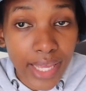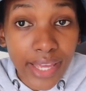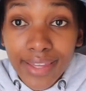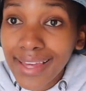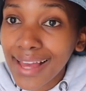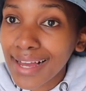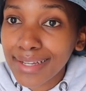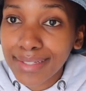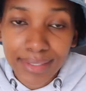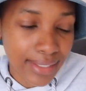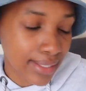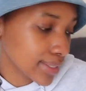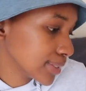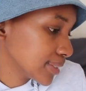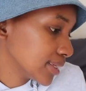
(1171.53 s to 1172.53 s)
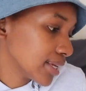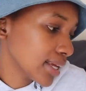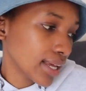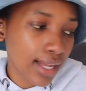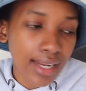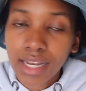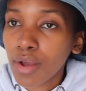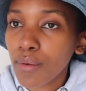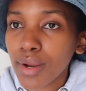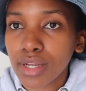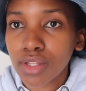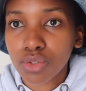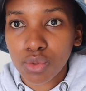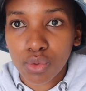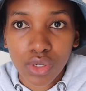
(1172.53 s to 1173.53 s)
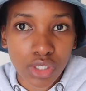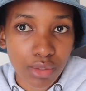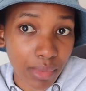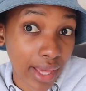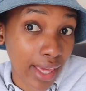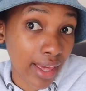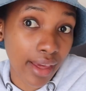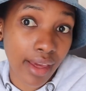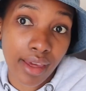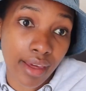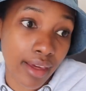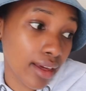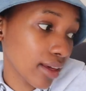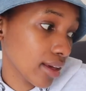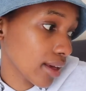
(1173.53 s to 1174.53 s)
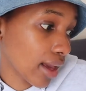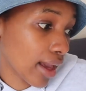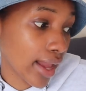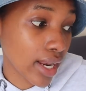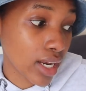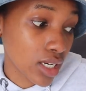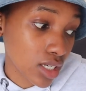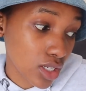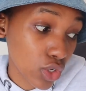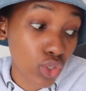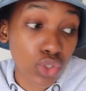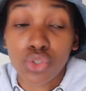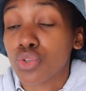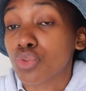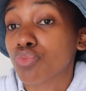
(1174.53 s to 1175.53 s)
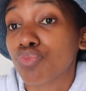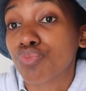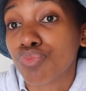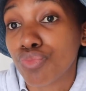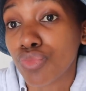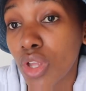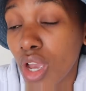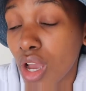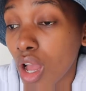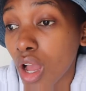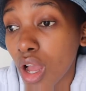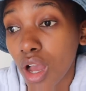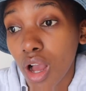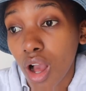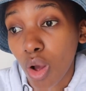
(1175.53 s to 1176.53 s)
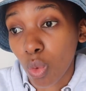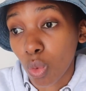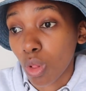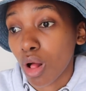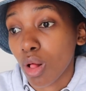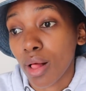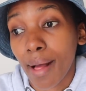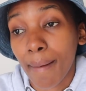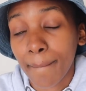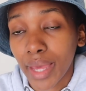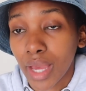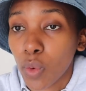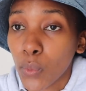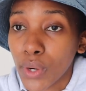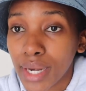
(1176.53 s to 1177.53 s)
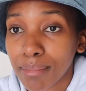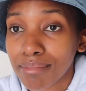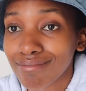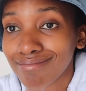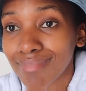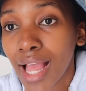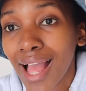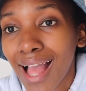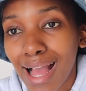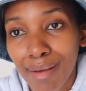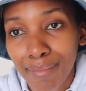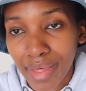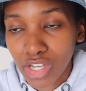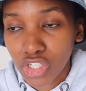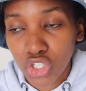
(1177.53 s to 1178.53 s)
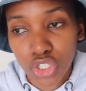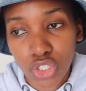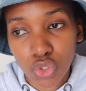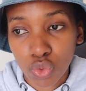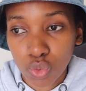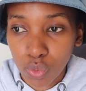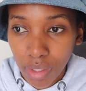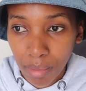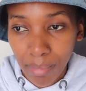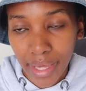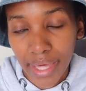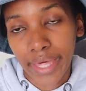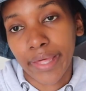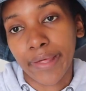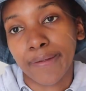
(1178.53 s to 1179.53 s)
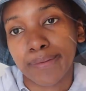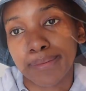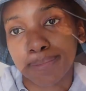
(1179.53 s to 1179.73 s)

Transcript: Yeah, now I need to wash my hair, and yeah, I'll come back when I'm actually doing my hair.